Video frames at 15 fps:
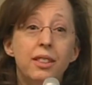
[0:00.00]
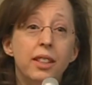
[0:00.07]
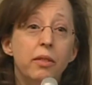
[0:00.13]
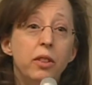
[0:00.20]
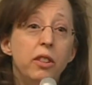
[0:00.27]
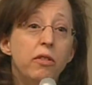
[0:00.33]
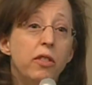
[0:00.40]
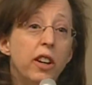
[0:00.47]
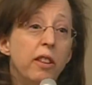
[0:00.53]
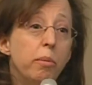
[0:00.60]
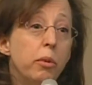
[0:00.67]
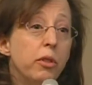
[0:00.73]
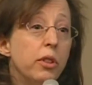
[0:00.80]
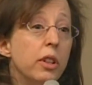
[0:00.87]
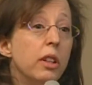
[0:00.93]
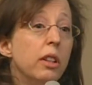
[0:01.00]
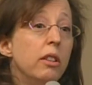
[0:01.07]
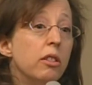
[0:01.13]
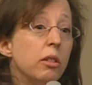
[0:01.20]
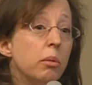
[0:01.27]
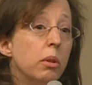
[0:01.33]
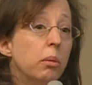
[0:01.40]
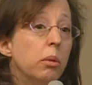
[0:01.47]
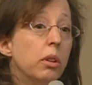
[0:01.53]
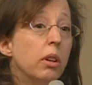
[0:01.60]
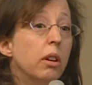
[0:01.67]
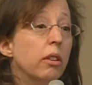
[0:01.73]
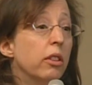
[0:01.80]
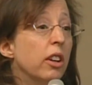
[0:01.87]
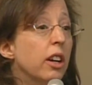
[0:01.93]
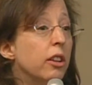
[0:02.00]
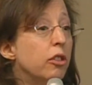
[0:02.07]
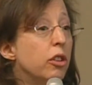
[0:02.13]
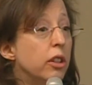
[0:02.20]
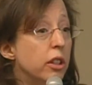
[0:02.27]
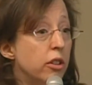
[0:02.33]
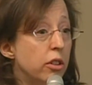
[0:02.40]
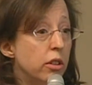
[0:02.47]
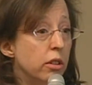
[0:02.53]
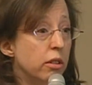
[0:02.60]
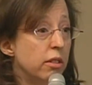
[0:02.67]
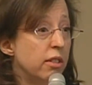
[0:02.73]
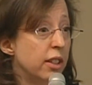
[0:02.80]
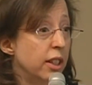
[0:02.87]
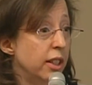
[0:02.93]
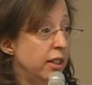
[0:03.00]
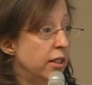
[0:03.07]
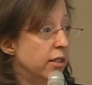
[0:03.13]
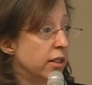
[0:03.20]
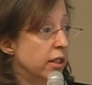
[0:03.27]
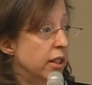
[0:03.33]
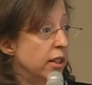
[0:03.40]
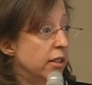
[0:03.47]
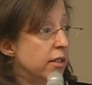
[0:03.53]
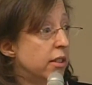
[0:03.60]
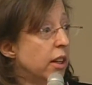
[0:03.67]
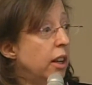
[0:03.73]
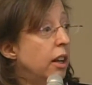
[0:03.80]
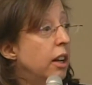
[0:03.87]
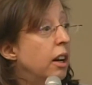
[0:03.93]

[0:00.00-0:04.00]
75% of these are what we call non-traditional study designs.